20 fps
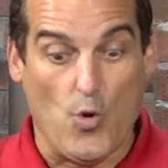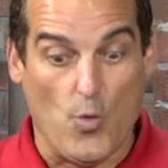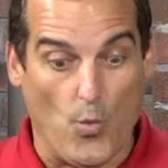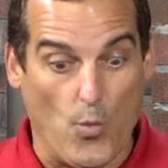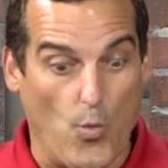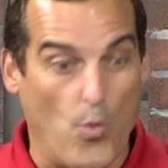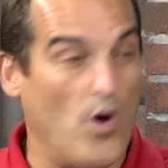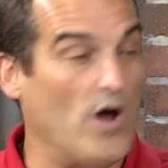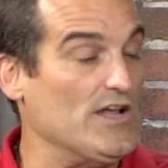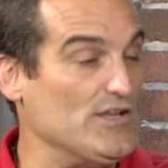
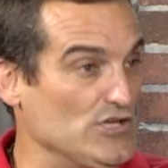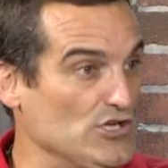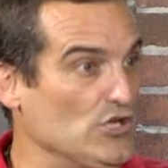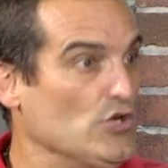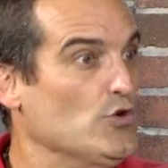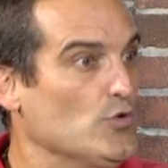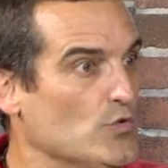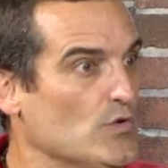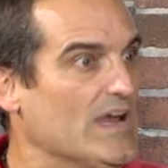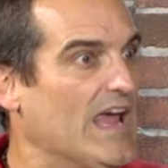what
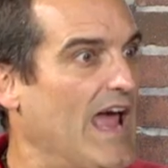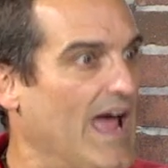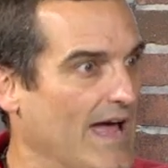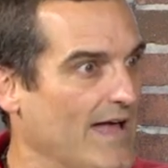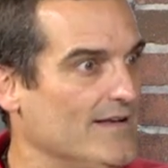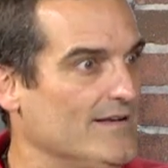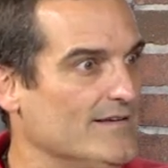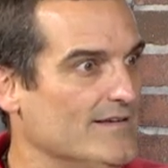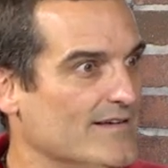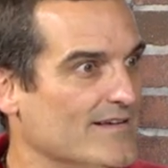you
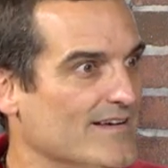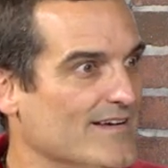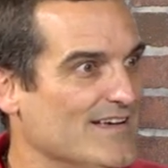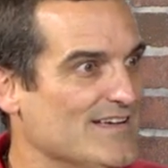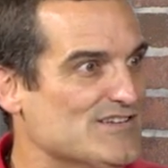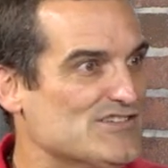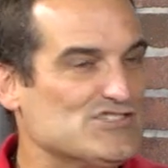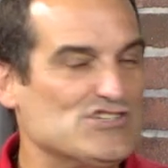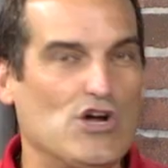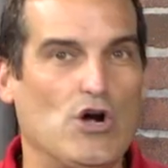get.
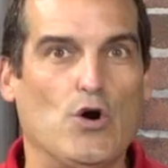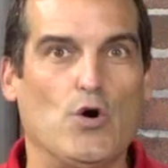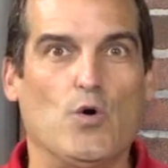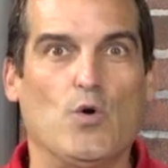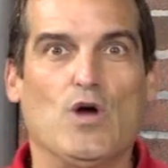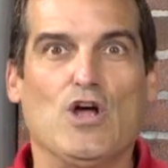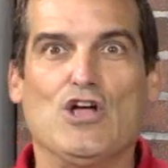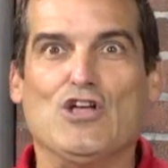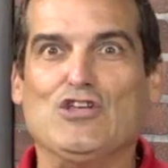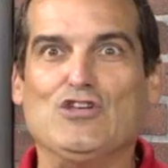
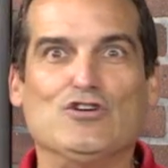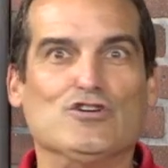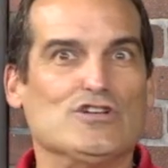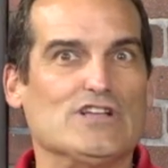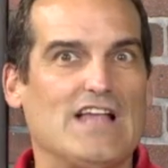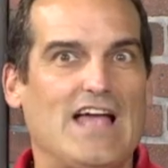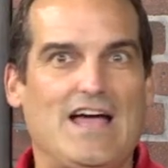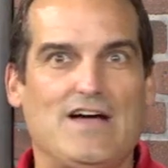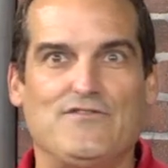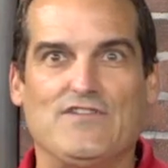So
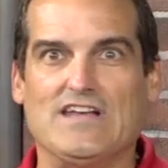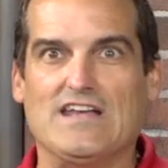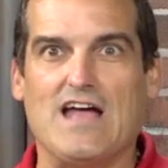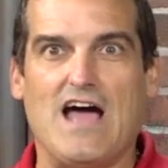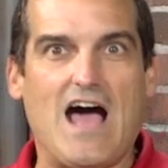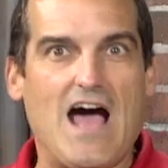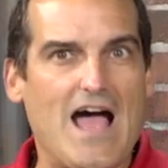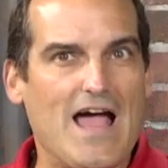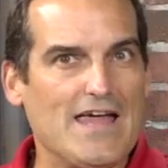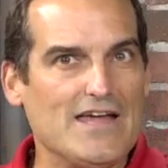you'll have an
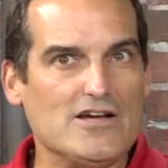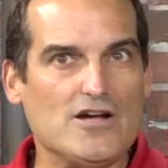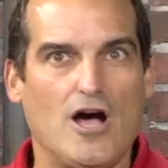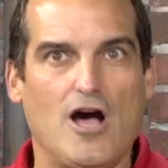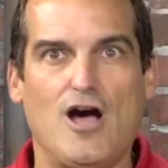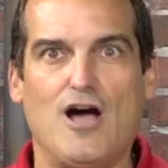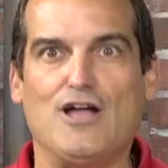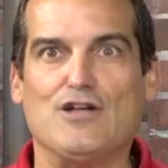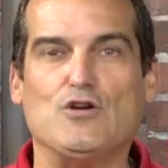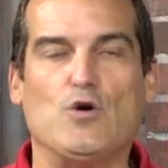
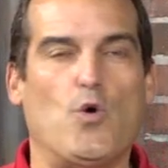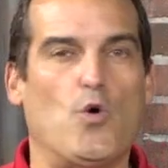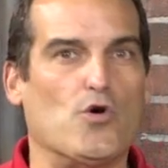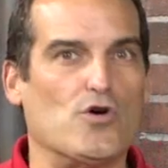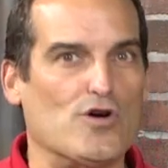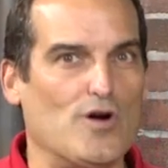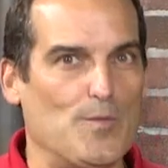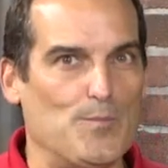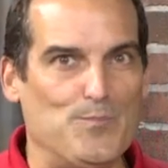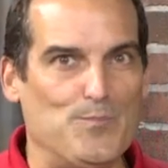icon or a